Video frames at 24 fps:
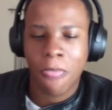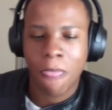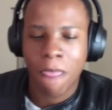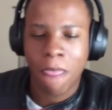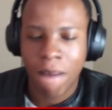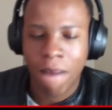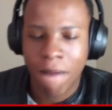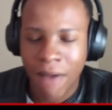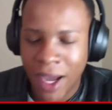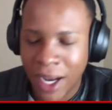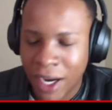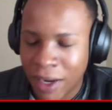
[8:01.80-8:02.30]

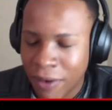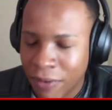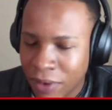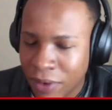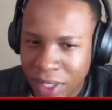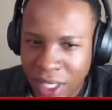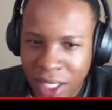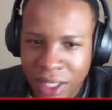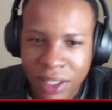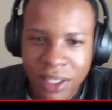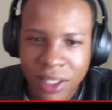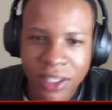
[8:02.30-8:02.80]
And I feel
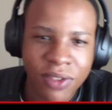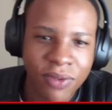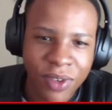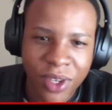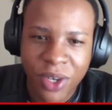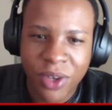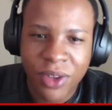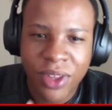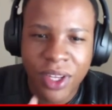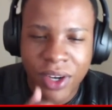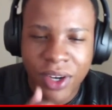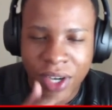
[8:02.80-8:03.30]
that this video
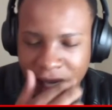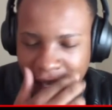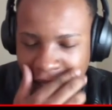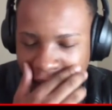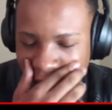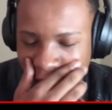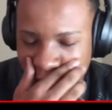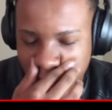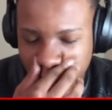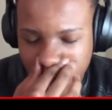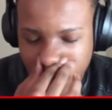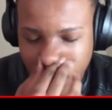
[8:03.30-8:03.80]
that right
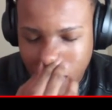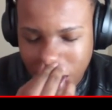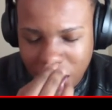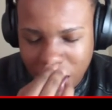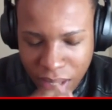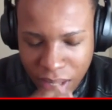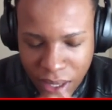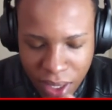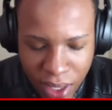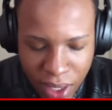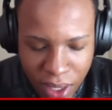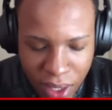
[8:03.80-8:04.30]
next to me
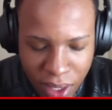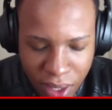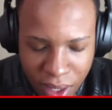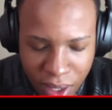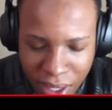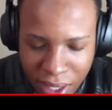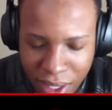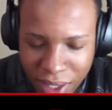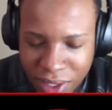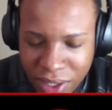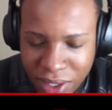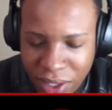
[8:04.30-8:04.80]

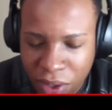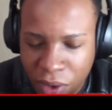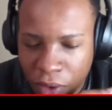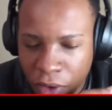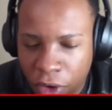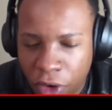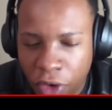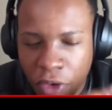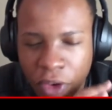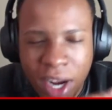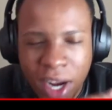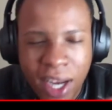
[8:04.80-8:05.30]
is a
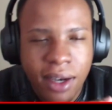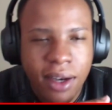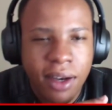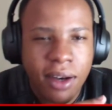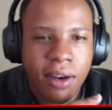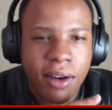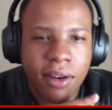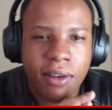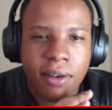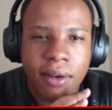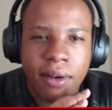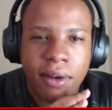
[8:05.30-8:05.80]
great
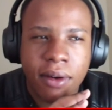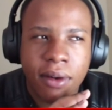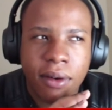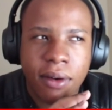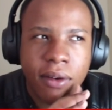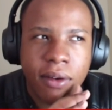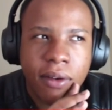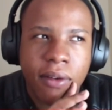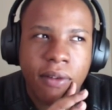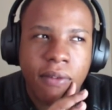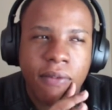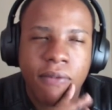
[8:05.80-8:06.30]

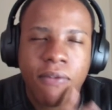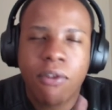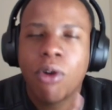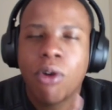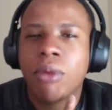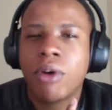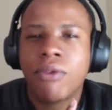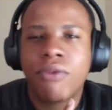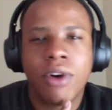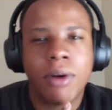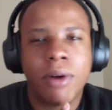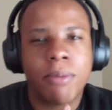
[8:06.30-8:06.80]
form
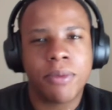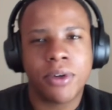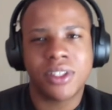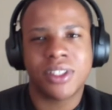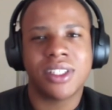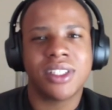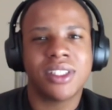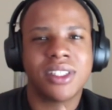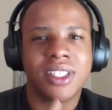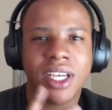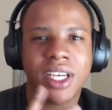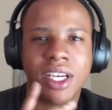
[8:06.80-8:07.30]
of
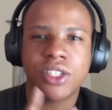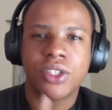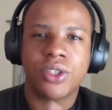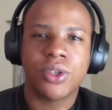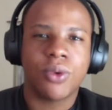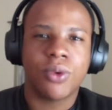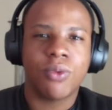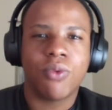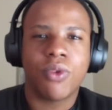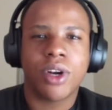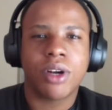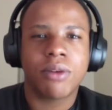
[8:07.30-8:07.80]
representation
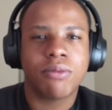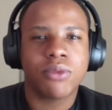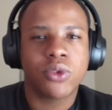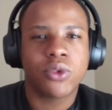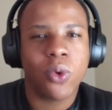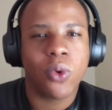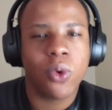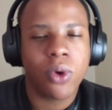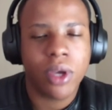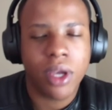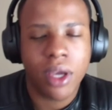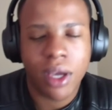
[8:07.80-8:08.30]
of what I'm
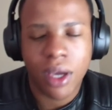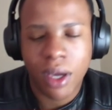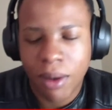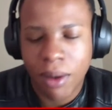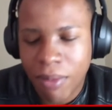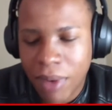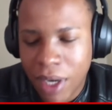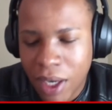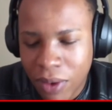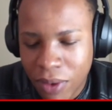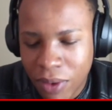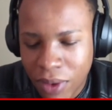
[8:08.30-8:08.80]
talking
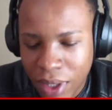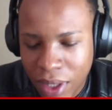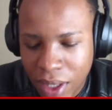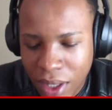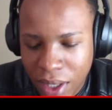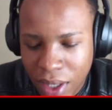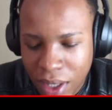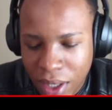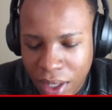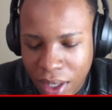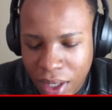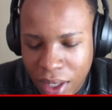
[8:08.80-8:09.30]
about.
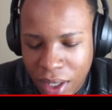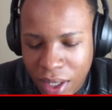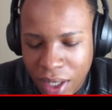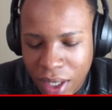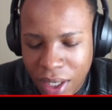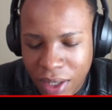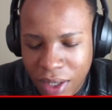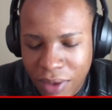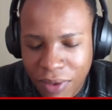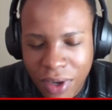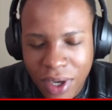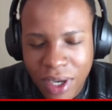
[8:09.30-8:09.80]
At
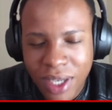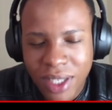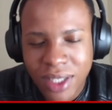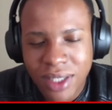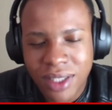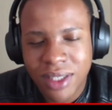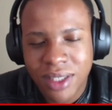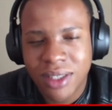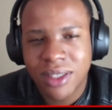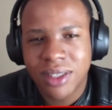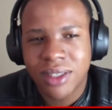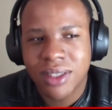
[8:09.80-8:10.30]
the very least,
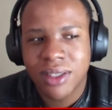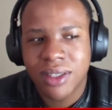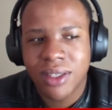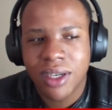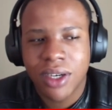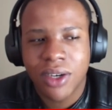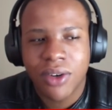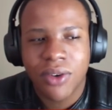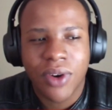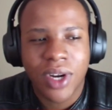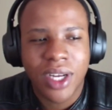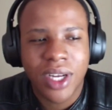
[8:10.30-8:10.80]
it's a
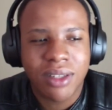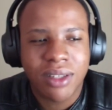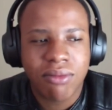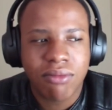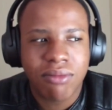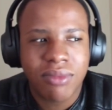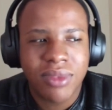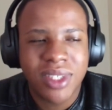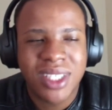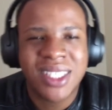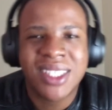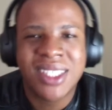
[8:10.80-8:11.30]
great
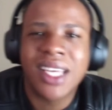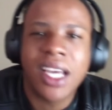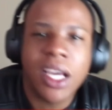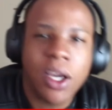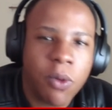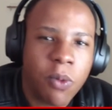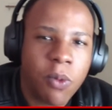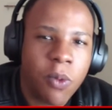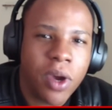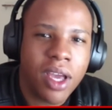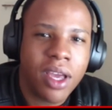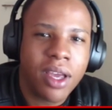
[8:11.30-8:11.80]

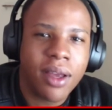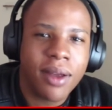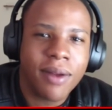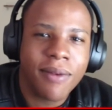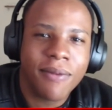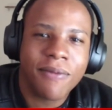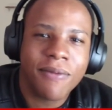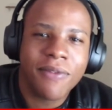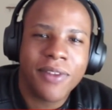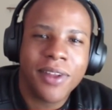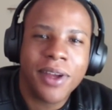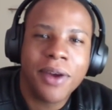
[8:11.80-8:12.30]
segue
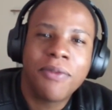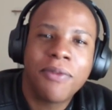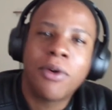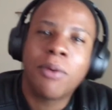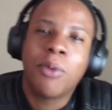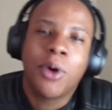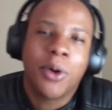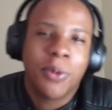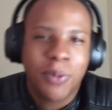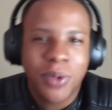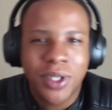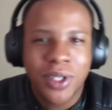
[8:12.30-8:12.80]
from
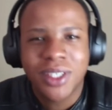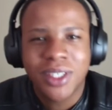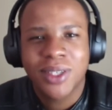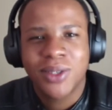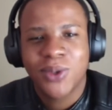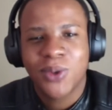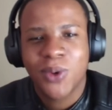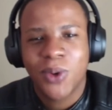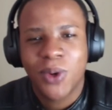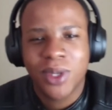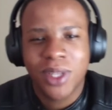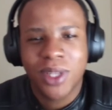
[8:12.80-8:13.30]
what we just
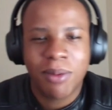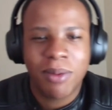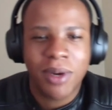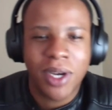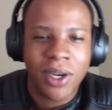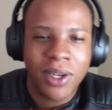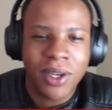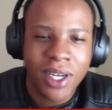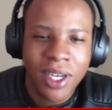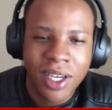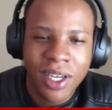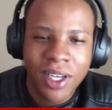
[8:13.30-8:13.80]
talked
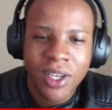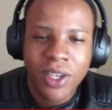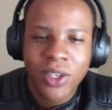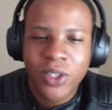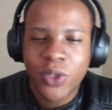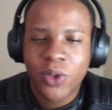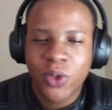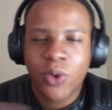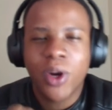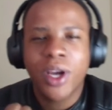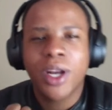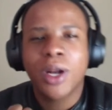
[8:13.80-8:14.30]
about. So
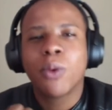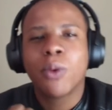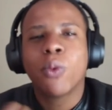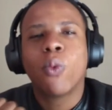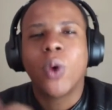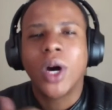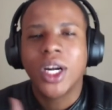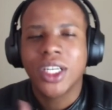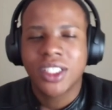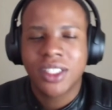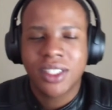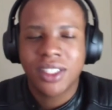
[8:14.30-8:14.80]
go ahead and
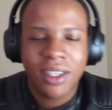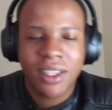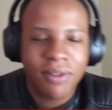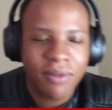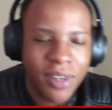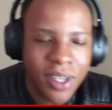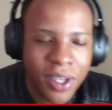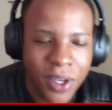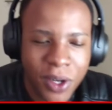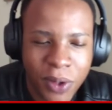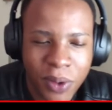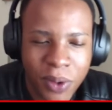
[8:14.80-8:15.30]
watch that
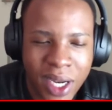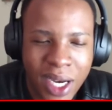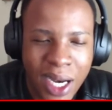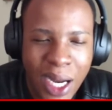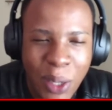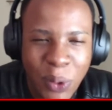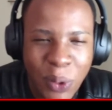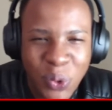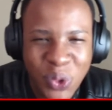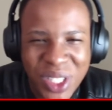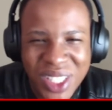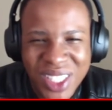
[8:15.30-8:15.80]
video, and I
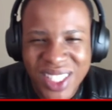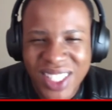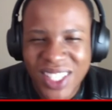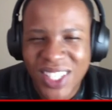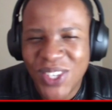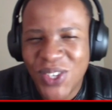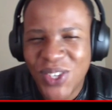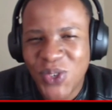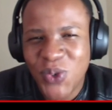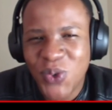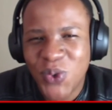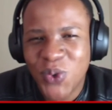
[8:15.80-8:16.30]
will see
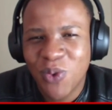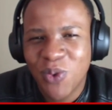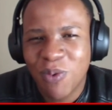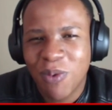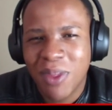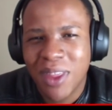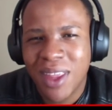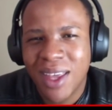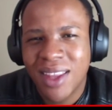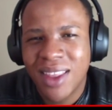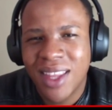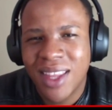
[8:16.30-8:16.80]
you
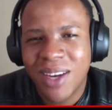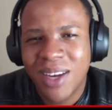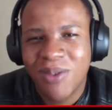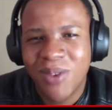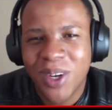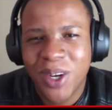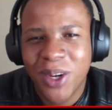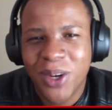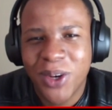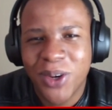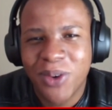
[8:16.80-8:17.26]
in that video.